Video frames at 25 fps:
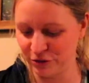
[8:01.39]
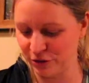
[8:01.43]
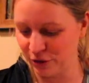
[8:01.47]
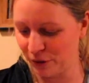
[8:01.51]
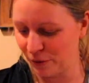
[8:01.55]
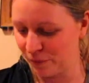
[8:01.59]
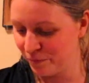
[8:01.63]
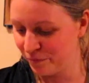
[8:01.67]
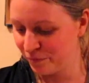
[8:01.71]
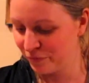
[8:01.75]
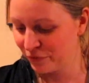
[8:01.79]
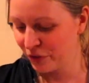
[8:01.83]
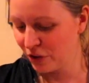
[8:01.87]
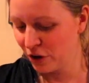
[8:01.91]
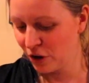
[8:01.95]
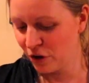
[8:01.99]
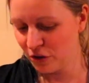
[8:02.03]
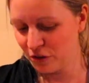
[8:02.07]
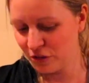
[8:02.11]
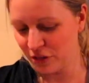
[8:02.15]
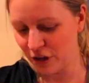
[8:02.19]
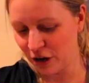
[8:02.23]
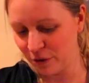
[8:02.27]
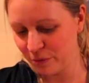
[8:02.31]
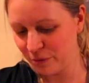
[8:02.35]
So
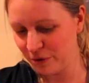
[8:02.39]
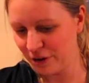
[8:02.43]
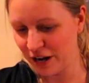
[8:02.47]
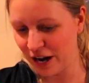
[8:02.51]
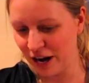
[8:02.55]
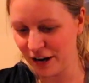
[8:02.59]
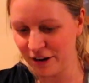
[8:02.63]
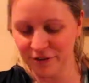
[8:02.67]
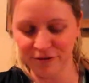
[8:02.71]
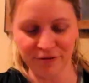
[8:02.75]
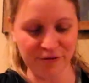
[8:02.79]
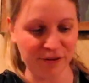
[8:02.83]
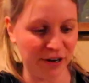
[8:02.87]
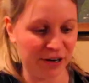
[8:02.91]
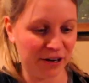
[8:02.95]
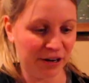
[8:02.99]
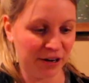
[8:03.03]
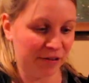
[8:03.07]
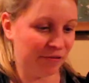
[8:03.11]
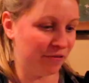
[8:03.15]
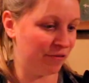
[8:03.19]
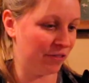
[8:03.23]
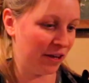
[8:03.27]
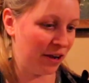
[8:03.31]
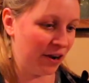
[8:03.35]
that'll be kind of fun
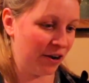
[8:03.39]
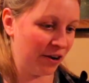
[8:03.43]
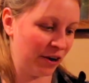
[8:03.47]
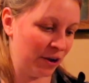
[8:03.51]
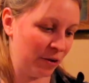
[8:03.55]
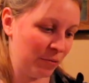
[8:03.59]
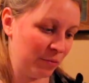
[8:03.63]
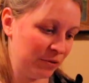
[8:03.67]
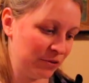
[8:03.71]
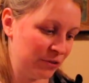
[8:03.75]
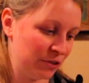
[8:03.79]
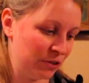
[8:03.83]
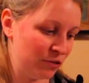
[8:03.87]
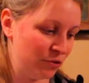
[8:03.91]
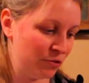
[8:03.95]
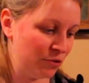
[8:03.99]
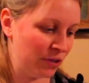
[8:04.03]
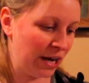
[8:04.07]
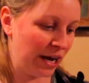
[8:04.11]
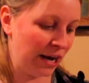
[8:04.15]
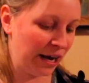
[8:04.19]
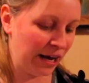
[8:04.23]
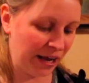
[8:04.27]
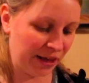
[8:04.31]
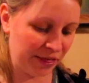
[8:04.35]
if they are able to do
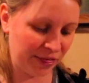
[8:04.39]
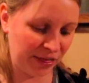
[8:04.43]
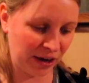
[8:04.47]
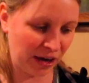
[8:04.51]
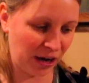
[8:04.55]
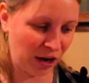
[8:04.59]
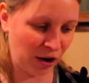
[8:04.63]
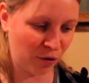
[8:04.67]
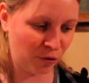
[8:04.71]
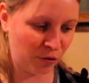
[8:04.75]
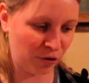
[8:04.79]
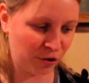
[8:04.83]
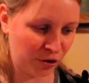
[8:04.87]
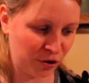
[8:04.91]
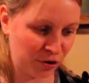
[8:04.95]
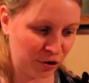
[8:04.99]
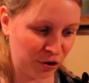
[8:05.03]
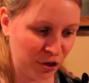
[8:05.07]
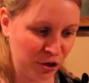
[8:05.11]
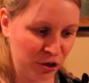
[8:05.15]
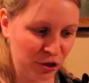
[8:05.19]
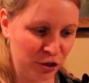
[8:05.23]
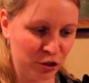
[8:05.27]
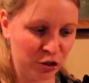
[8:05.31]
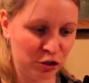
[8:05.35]
that. And then I ordered
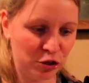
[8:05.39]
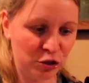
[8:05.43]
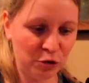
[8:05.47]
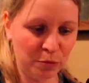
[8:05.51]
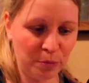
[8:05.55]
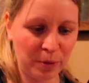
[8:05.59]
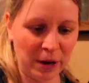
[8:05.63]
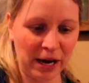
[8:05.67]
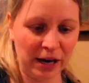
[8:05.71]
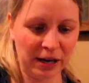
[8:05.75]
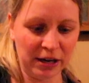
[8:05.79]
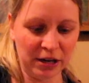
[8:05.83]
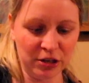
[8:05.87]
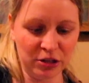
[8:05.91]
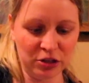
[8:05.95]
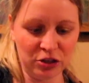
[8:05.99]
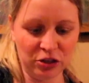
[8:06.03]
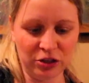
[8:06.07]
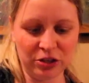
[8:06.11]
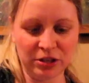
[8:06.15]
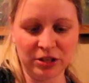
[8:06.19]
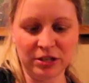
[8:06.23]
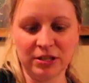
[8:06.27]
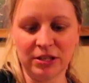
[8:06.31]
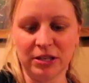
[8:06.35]
two
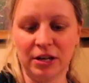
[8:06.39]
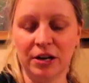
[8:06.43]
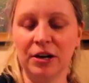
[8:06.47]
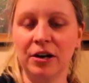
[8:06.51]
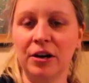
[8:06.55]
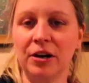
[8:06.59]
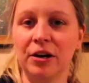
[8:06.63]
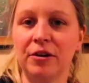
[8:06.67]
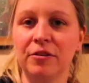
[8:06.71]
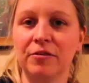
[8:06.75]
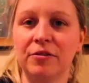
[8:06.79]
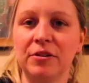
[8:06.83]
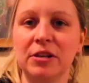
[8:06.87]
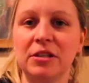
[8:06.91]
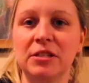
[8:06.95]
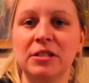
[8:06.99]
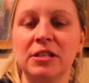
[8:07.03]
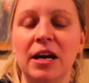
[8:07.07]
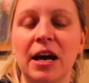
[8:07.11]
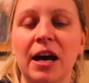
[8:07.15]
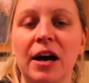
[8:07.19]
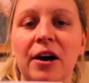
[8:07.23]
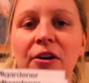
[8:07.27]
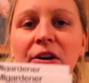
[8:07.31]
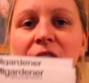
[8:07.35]
packages of
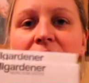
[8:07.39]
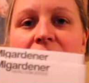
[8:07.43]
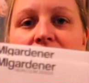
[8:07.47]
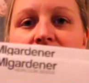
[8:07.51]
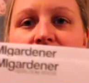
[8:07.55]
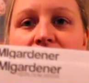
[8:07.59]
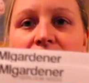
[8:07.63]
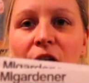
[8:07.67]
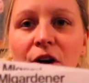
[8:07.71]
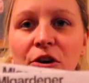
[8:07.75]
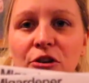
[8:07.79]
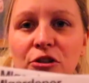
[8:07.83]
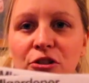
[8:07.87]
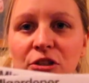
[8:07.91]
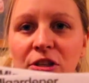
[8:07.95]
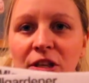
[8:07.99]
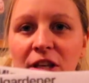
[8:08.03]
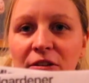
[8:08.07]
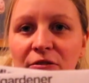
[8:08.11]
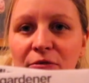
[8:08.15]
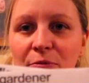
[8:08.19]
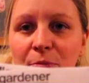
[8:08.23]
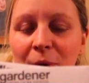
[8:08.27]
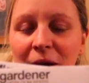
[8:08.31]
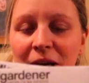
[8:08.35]
Italian large
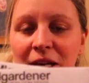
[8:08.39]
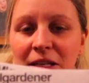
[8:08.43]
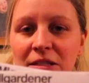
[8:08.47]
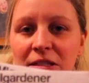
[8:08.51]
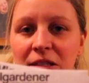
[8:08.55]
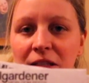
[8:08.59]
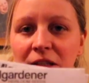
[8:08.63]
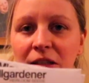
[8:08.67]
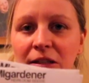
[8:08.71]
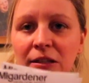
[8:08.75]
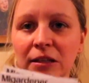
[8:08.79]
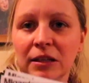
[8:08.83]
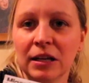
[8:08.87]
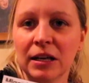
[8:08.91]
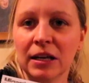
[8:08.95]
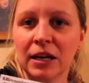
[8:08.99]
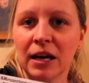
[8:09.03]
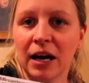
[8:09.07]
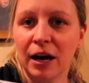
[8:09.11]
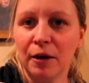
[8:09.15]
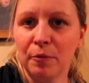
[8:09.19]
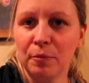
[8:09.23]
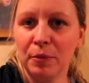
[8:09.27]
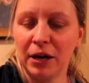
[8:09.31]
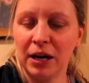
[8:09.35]
leaf basil.
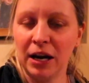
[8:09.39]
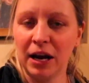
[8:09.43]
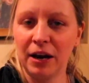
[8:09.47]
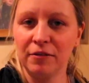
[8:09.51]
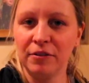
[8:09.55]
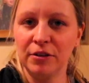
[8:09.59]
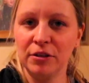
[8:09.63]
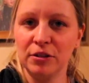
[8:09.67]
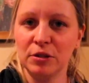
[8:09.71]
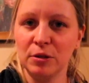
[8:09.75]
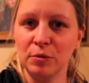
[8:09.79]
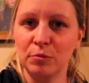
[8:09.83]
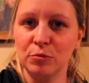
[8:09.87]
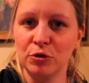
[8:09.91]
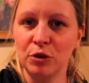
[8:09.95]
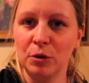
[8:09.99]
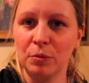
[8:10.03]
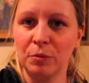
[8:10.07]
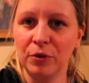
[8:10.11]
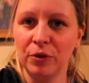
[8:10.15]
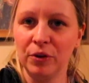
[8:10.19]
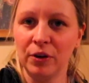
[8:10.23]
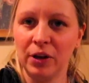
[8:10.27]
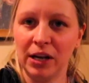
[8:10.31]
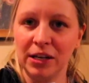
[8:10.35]
I've been having some
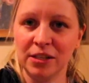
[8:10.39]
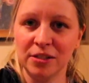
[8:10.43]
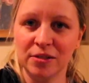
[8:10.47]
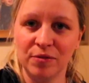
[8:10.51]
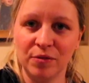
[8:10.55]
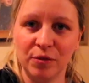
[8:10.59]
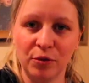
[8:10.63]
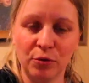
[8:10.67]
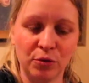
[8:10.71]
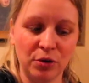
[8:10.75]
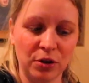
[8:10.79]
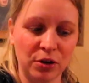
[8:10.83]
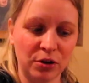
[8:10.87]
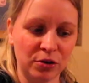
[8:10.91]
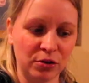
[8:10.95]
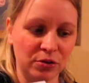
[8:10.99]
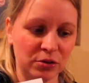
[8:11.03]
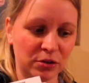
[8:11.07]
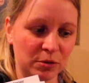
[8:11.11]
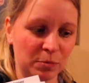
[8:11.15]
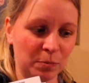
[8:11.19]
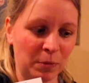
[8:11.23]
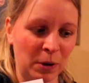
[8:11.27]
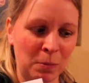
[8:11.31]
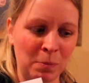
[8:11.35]
trouble the last few
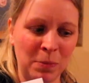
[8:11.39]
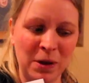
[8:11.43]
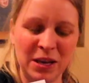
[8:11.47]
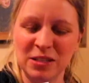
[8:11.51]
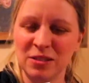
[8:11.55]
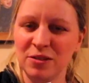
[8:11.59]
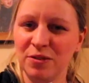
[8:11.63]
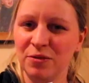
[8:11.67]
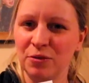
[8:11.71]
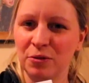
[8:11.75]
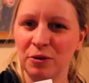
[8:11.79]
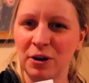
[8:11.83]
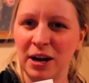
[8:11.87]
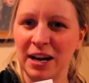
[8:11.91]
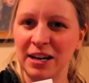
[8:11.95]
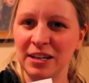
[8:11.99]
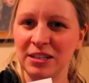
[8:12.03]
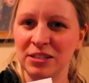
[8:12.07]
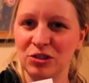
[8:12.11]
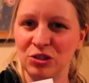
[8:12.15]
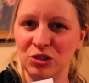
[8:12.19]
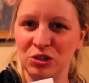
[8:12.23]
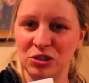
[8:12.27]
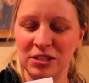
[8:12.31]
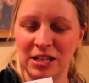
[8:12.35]
years. My basil
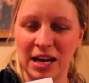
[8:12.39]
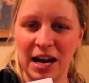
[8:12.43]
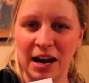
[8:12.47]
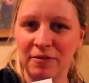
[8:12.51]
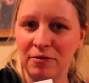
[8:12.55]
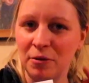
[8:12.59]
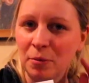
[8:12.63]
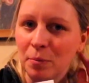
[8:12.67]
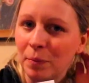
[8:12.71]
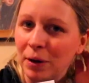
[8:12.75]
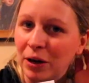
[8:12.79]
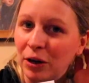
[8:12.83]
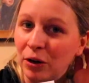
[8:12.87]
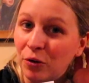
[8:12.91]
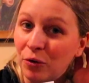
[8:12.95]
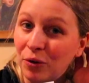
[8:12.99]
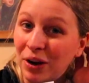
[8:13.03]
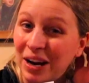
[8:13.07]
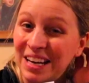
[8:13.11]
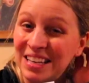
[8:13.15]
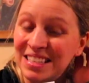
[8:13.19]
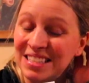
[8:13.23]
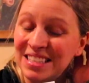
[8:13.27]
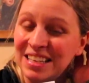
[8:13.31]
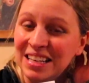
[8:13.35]
varieties just haven't been
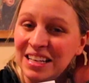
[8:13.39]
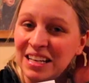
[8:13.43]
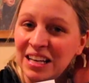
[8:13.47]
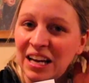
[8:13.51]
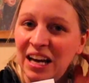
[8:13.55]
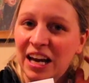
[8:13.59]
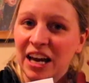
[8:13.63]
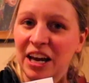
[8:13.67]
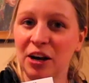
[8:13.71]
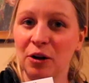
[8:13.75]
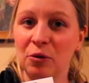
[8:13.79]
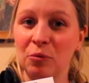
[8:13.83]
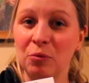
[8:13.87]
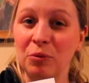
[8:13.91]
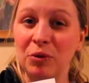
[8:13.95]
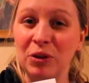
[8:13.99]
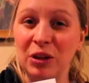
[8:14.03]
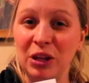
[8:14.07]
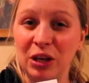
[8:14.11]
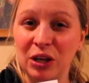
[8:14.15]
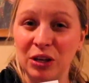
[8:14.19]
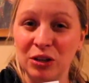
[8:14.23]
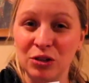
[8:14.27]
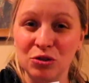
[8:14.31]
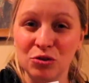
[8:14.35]
great and I
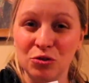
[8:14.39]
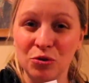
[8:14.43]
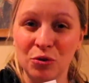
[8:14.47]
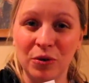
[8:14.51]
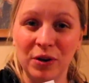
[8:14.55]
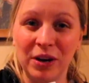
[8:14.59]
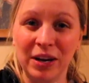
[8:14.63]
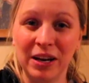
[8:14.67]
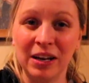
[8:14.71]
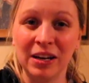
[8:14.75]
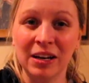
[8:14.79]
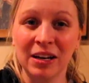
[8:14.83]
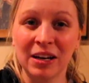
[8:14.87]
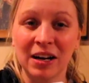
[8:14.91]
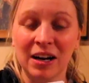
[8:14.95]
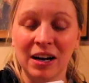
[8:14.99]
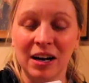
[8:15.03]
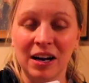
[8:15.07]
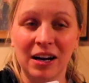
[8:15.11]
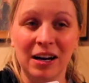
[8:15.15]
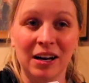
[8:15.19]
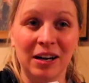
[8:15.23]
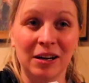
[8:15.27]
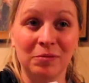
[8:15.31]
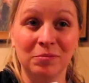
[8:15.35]
really enjoy
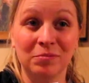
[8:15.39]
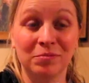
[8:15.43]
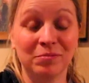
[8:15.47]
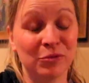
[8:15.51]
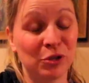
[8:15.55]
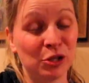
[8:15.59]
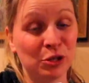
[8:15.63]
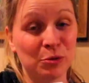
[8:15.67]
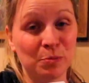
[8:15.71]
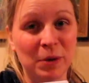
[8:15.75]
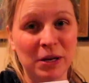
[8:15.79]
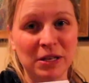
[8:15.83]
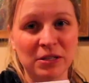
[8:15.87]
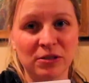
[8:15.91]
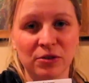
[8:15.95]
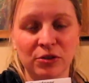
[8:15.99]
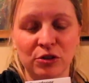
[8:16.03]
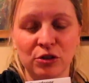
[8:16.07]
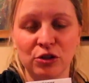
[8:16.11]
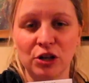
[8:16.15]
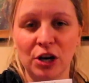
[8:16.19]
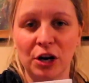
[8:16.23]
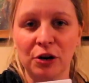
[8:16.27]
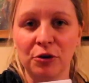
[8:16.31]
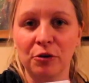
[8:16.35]
um, just basil
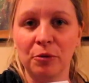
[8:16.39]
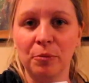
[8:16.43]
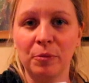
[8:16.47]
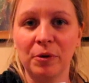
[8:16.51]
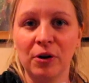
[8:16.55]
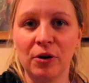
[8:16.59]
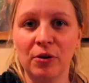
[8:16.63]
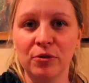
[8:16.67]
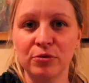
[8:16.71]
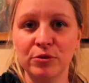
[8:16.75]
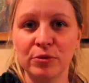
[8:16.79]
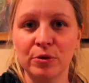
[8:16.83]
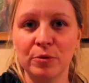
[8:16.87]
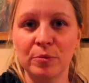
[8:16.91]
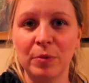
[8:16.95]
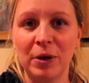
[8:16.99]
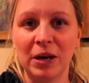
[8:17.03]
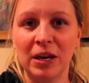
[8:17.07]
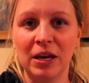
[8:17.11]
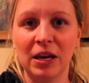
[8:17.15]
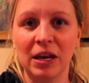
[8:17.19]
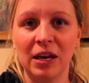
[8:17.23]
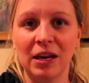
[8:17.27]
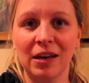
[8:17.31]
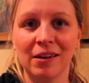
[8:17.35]
in general but also
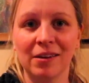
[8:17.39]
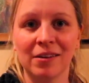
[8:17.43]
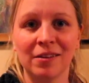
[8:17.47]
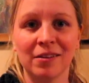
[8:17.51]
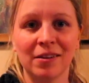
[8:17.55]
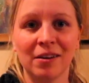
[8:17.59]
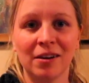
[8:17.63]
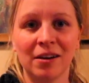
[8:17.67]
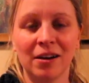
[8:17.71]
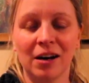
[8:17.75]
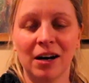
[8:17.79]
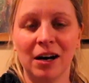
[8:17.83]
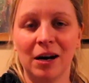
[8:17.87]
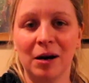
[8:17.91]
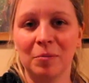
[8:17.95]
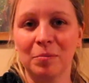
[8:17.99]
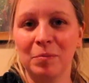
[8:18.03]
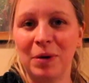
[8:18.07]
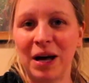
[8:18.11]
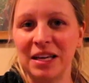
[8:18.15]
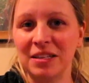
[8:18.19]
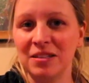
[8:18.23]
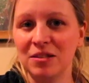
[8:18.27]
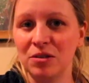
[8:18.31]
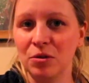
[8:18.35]
making um,
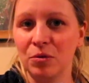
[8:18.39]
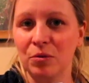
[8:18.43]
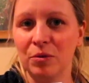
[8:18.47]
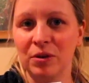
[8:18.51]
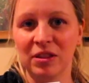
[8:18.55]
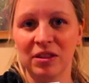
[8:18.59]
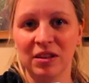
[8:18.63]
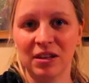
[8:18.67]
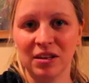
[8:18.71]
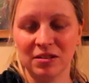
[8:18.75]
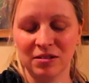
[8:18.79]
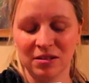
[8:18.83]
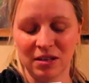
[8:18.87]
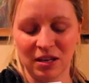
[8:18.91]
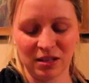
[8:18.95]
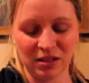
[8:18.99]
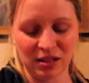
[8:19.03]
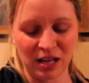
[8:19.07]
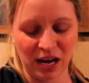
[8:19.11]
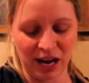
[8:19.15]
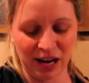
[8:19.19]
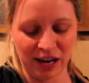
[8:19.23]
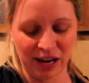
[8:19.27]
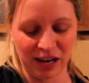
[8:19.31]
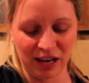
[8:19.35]
pesto and things like
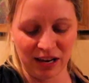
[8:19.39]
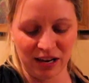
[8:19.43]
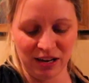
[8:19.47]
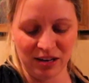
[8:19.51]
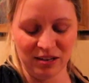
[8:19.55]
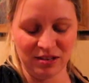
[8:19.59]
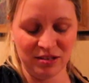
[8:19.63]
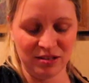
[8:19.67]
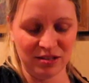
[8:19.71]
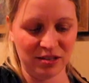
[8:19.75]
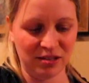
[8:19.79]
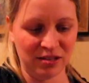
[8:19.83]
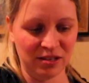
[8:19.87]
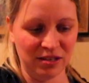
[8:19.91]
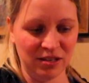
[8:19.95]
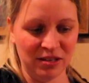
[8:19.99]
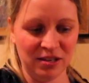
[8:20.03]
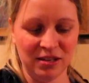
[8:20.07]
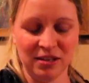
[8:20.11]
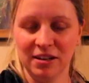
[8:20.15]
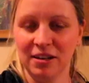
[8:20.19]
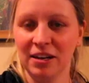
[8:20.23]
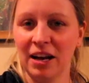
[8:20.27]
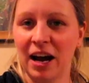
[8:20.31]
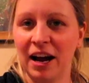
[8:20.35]
that and
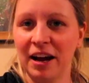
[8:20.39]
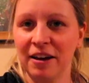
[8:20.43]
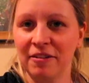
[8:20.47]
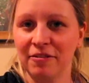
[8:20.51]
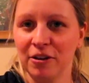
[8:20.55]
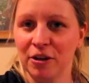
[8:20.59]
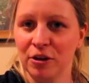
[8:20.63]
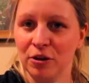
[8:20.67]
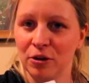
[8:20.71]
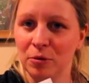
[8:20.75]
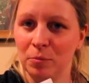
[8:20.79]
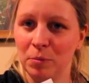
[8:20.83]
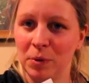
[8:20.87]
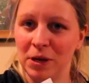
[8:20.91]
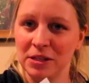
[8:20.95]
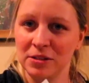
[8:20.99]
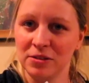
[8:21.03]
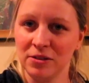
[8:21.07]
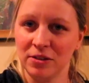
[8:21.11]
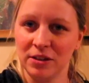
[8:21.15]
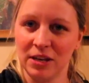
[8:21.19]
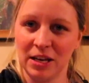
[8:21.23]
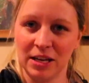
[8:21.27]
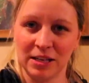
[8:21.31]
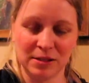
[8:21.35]
not having good
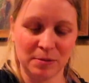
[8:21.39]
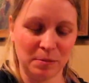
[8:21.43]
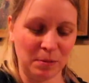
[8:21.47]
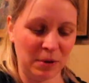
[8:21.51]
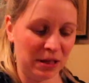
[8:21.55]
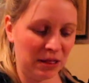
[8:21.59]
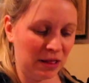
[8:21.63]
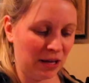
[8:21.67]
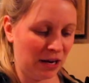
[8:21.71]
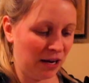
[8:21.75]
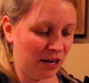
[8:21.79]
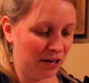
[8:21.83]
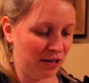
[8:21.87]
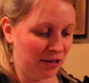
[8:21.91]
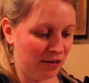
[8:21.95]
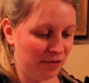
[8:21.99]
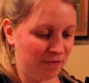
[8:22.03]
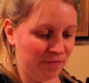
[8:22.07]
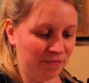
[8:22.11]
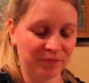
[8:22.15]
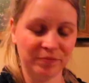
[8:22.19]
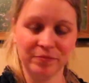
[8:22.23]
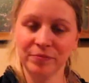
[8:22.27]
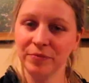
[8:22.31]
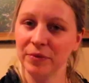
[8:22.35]
basil has made that
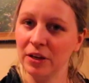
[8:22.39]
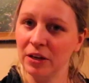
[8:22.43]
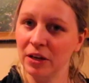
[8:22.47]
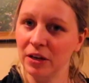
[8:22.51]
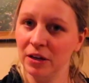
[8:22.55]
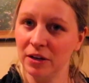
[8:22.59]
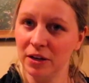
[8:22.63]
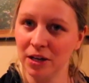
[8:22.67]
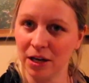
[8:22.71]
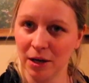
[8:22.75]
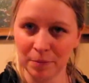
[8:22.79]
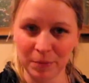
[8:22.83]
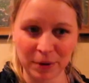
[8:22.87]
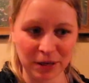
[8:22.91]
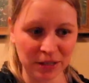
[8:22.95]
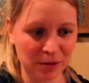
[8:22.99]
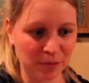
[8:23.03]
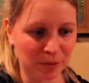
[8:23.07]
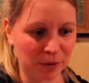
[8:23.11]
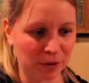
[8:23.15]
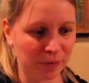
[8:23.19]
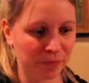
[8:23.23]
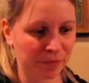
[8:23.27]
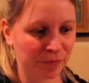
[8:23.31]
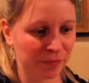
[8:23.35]
not
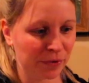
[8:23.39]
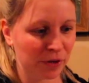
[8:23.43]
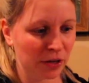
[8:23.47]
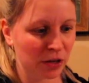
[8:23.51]
possible.